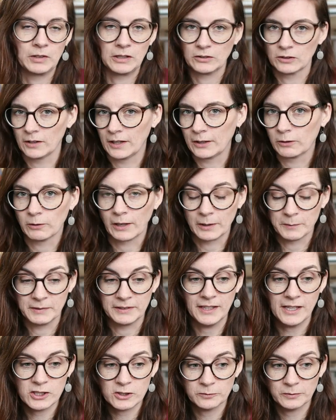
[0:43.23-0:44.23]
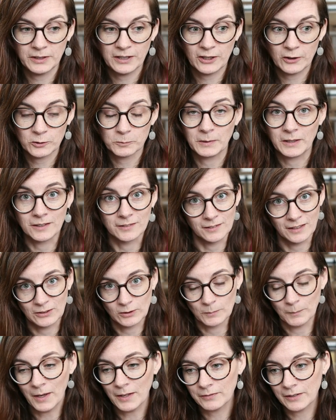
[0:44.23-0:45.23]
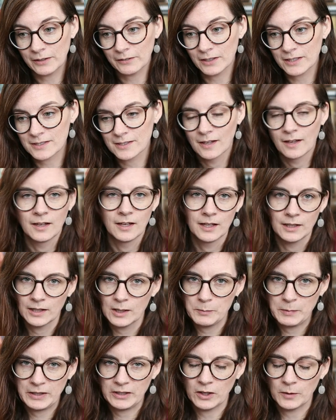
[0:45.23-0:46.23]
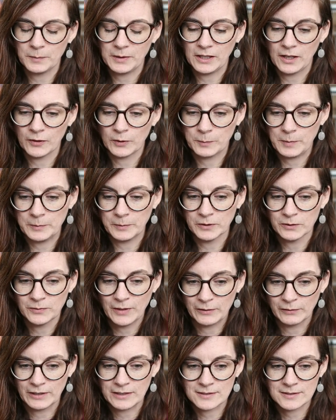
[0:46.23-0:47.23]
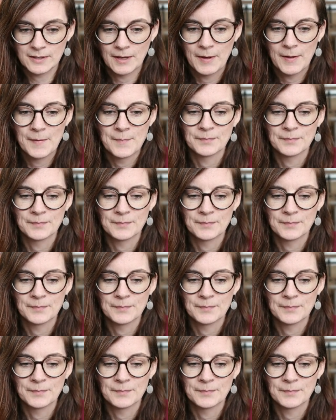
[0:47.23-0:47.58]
These are like recommendation videos because these are my favorites. They may not be other people's favorites.